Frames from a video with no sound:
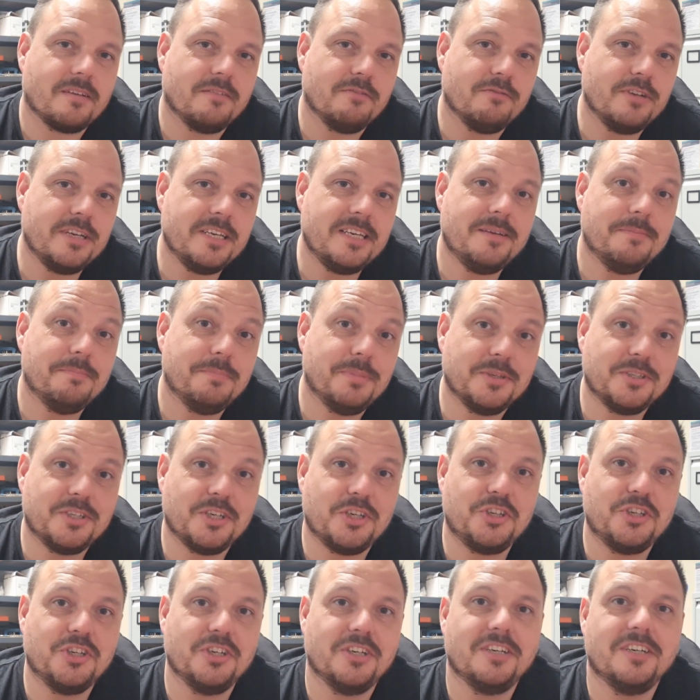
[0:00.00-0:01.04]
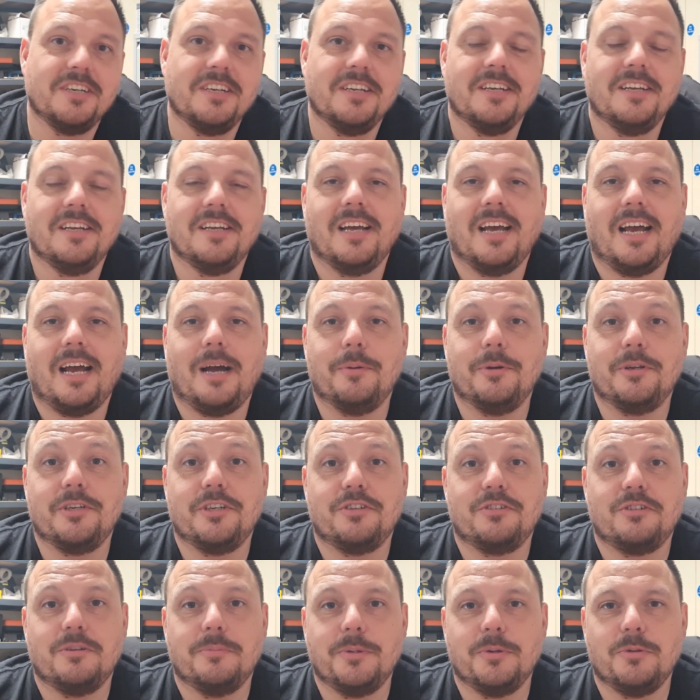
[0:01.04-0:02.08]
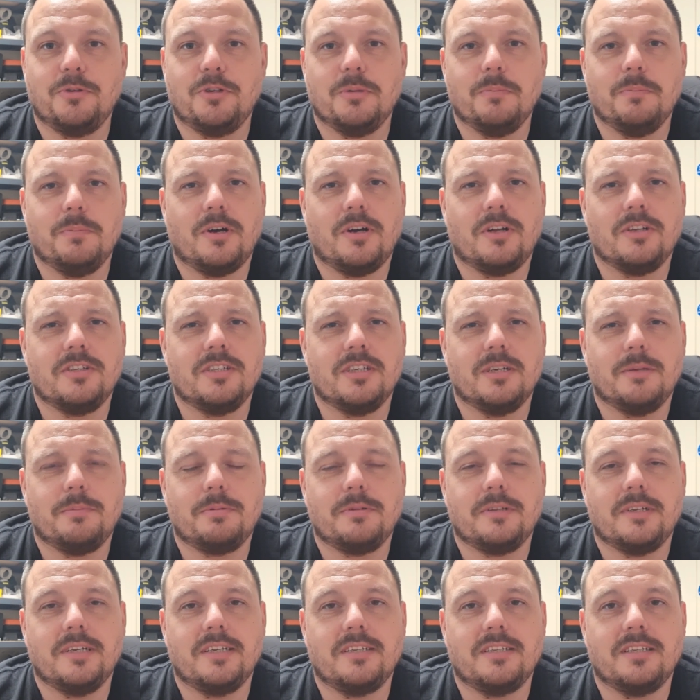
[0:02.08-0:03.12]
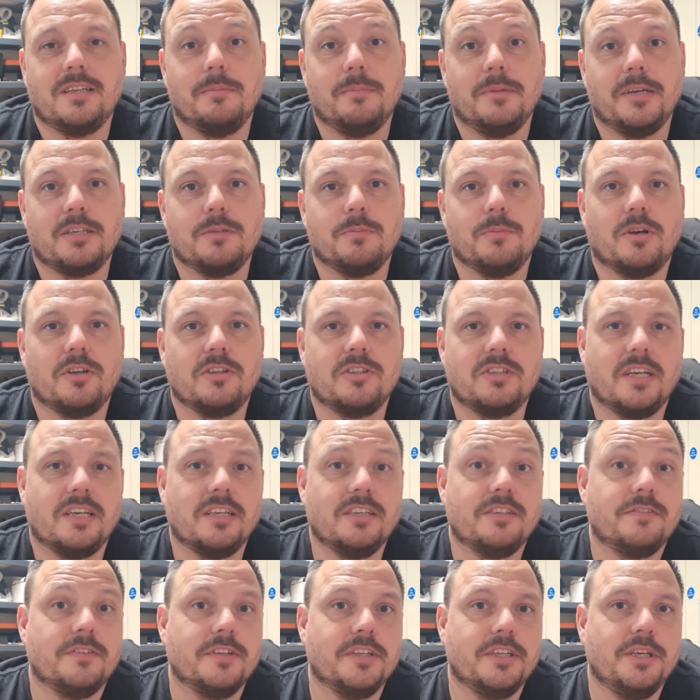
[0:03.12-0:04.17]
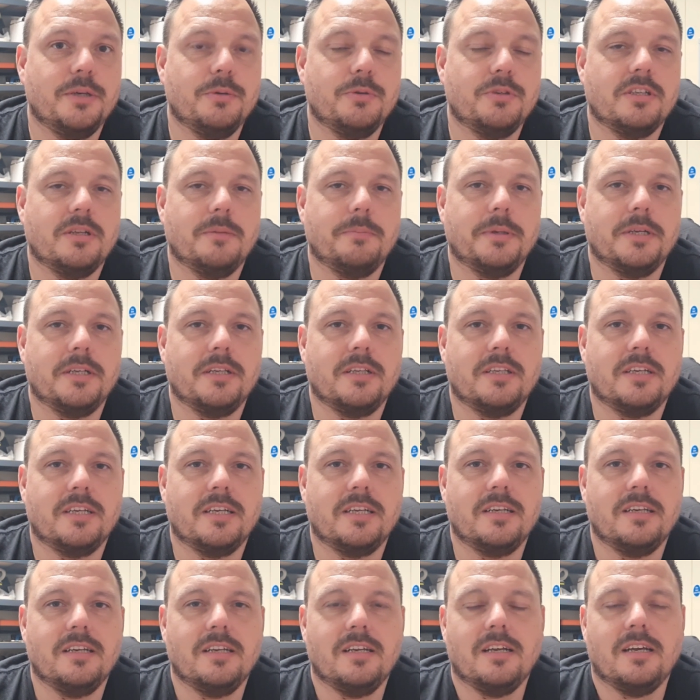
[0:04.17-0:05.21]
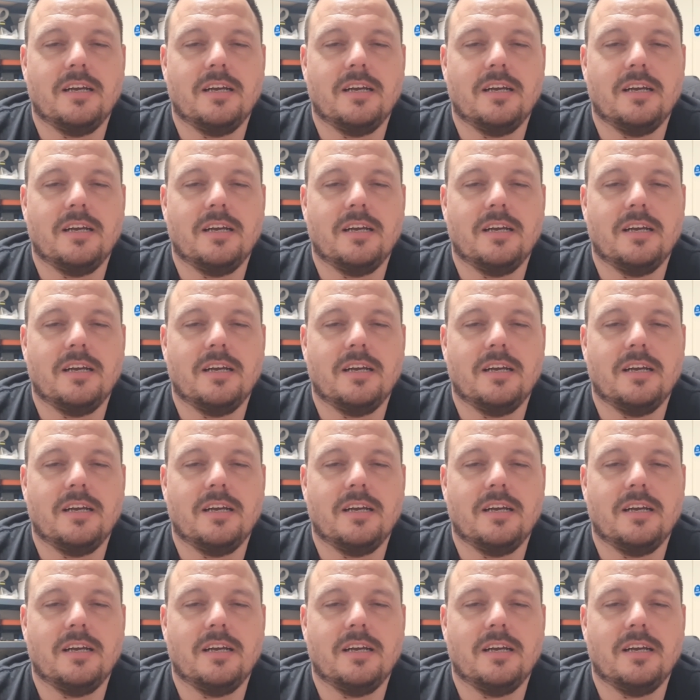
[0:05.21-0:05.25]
reposition our distribution boards in a place that makes more sense for the use of the building,